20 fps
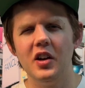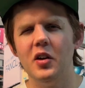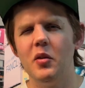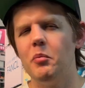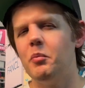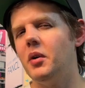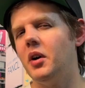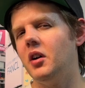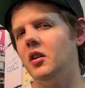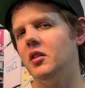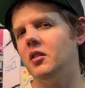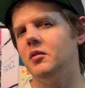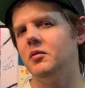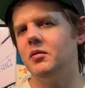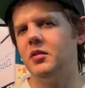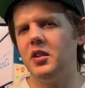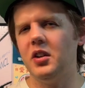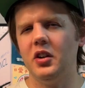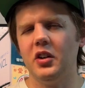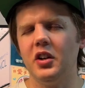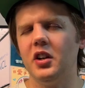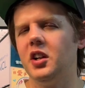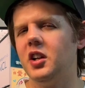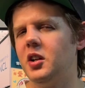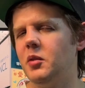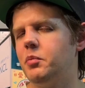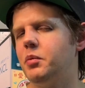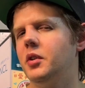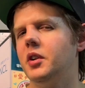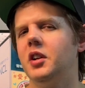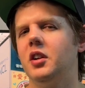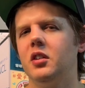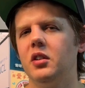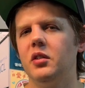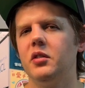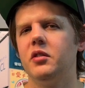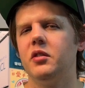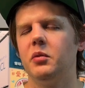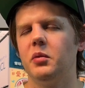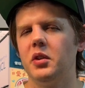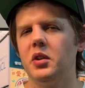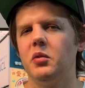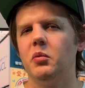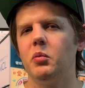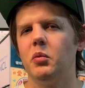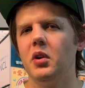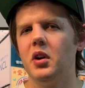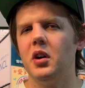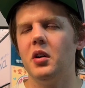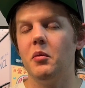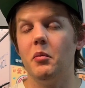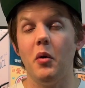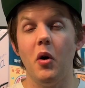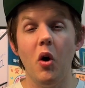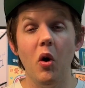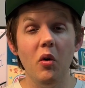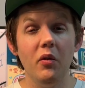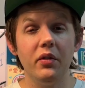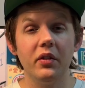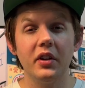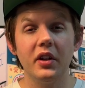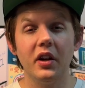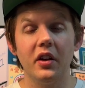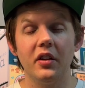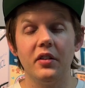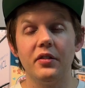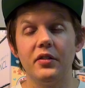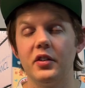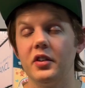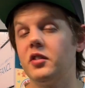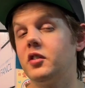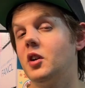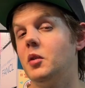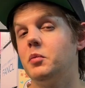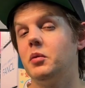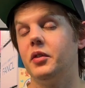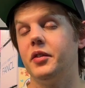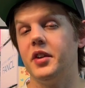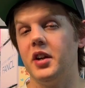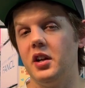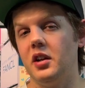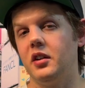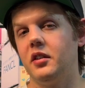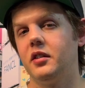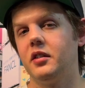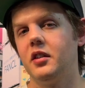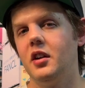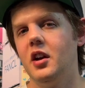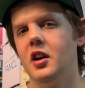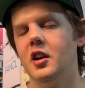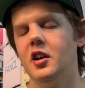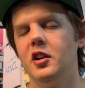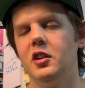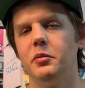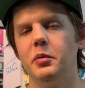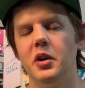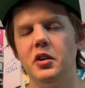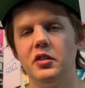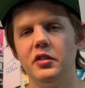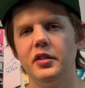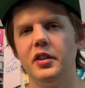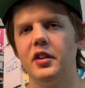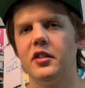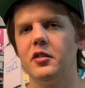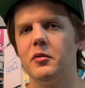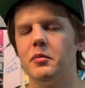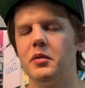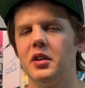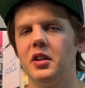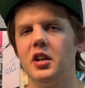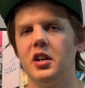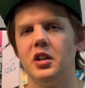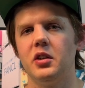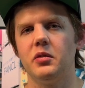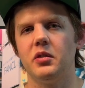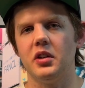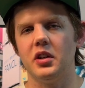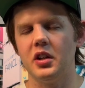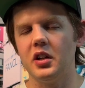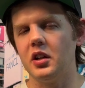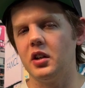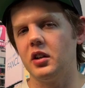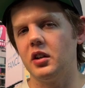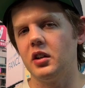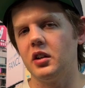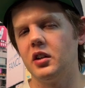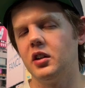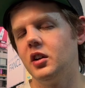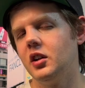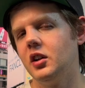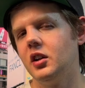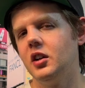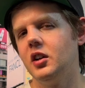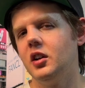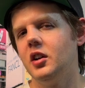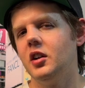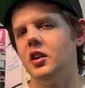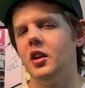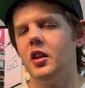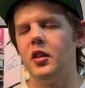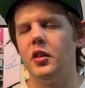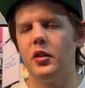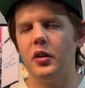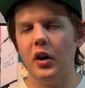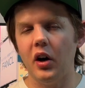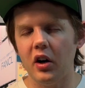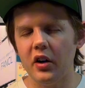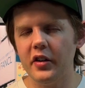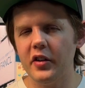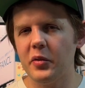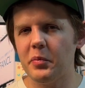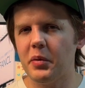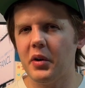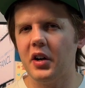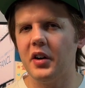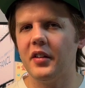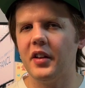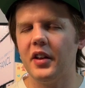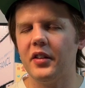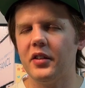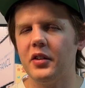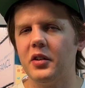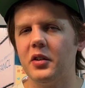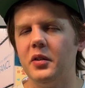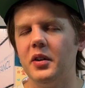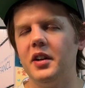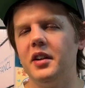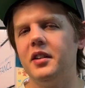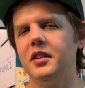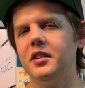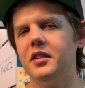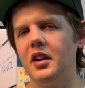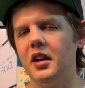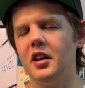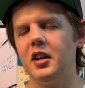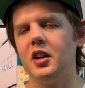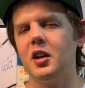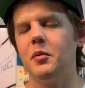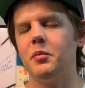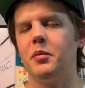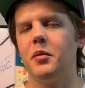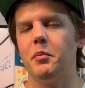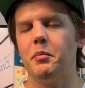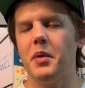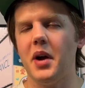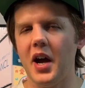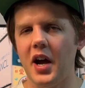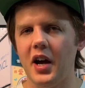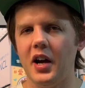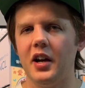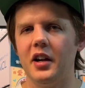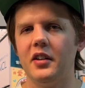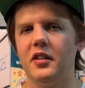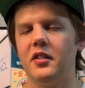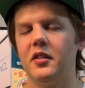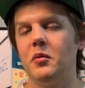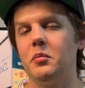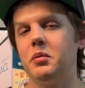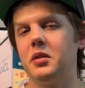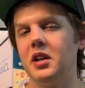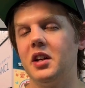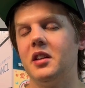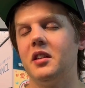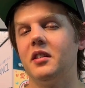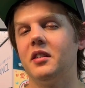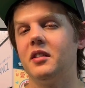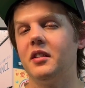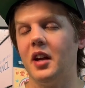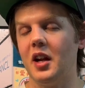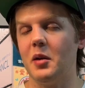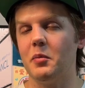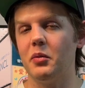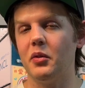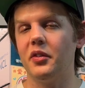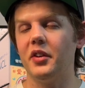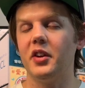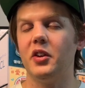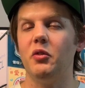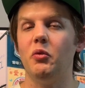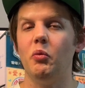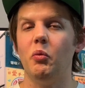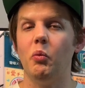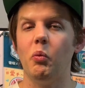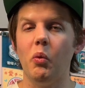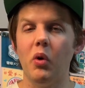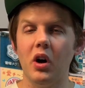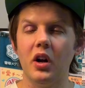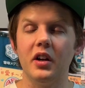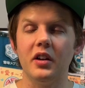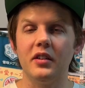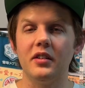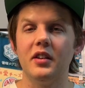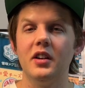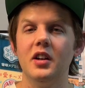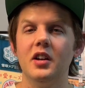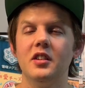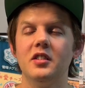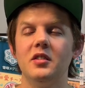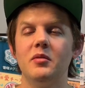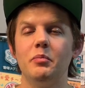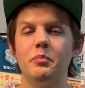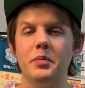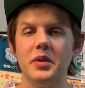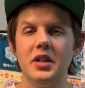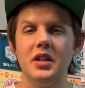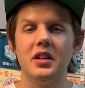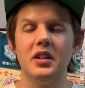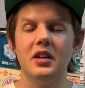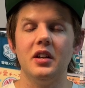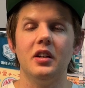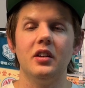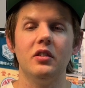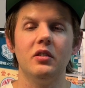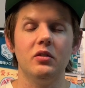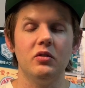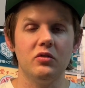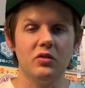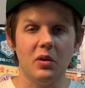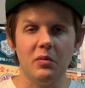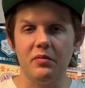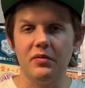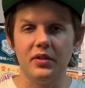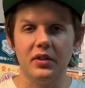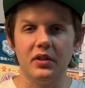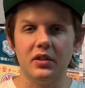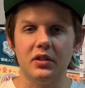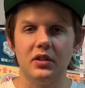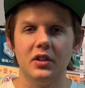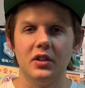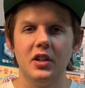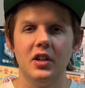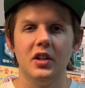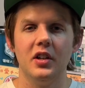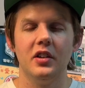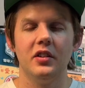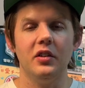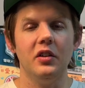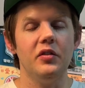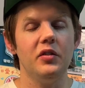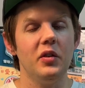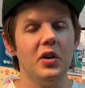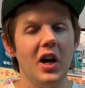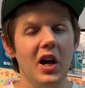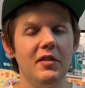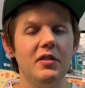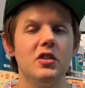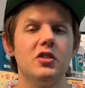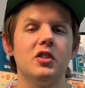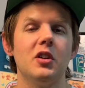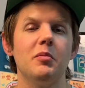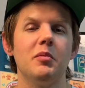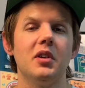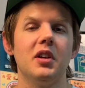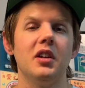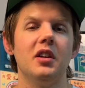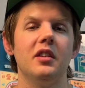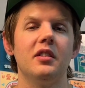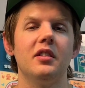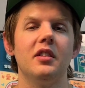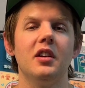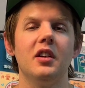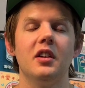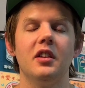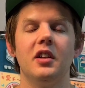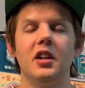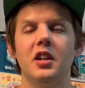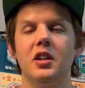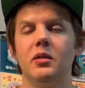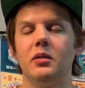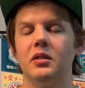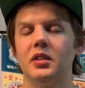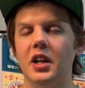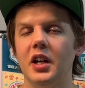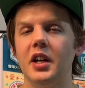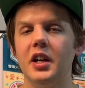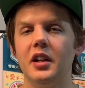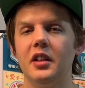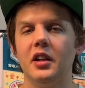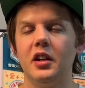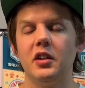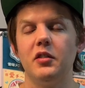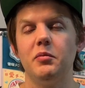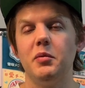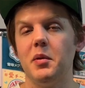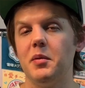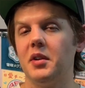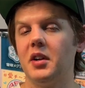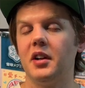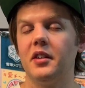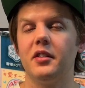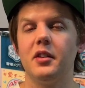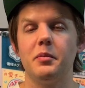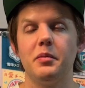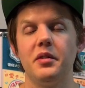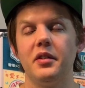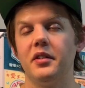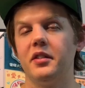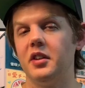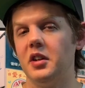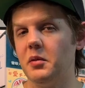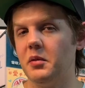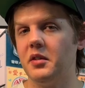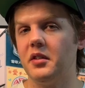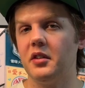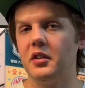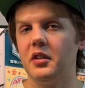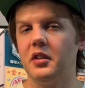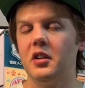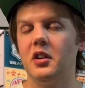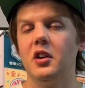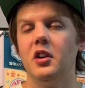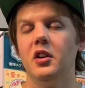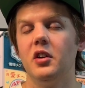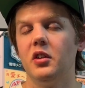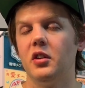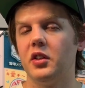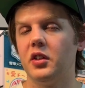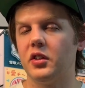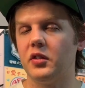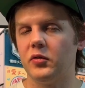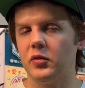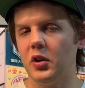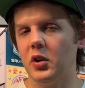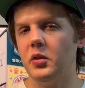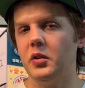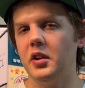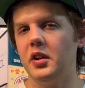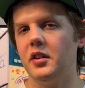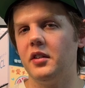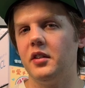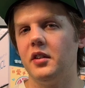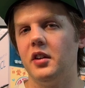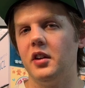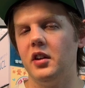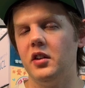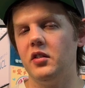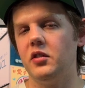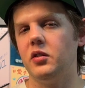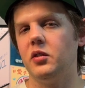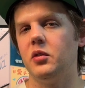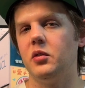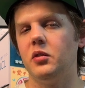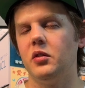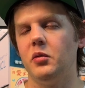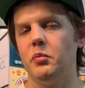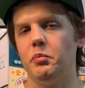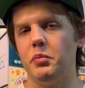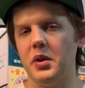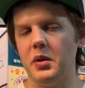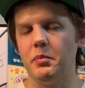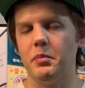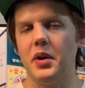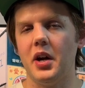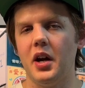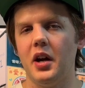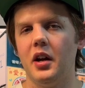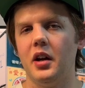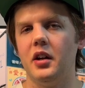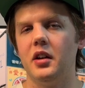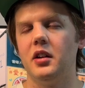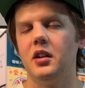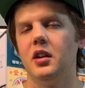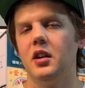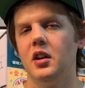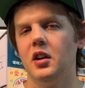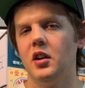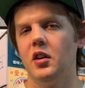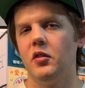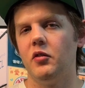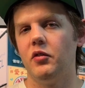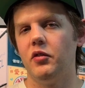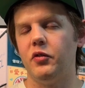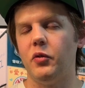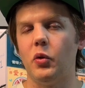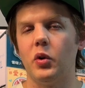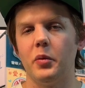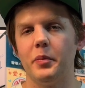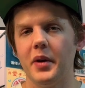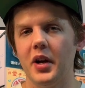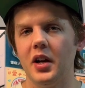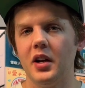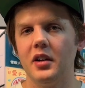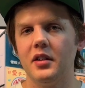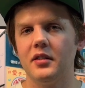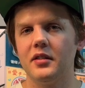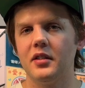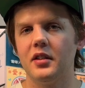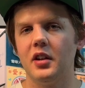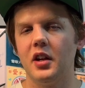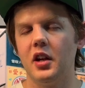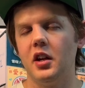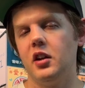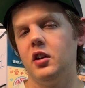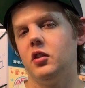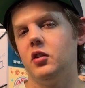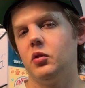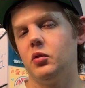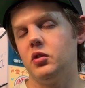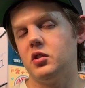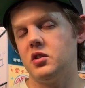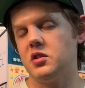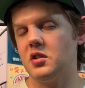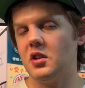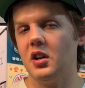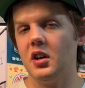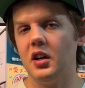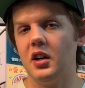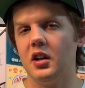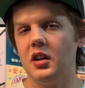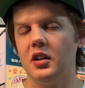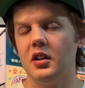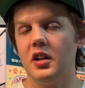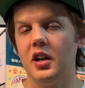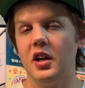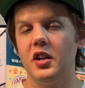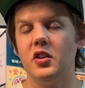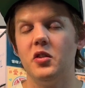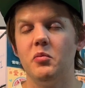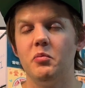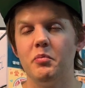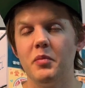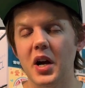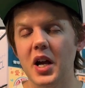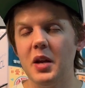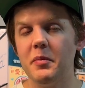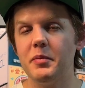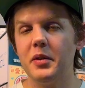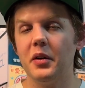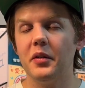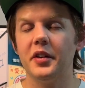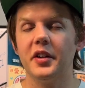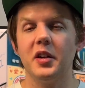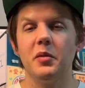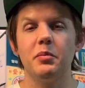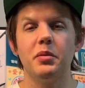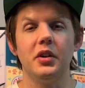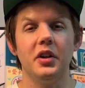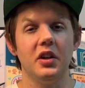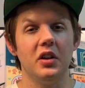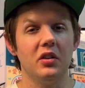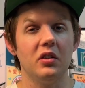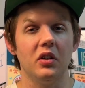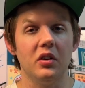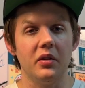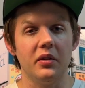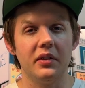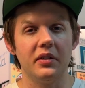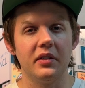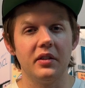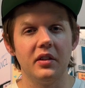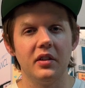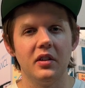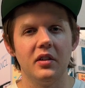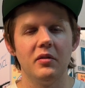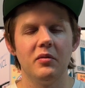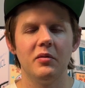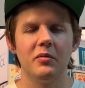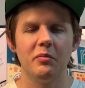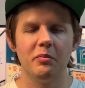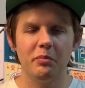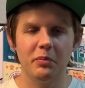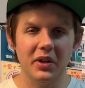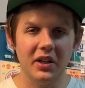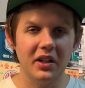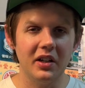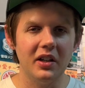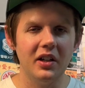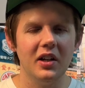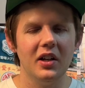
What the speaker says: but you're going to get pretty close to what you want, hopefully on the first couple takes, especially if it's something that you can hear. The hardest part of that, though, is setting up the pads to play the samples that you want to be in a drum fill. So if you have a drum kit that you like, that you've maybe got set up with a sequencer, throw it into the beat pad format in your DAW, and you might be able to get pretty close. But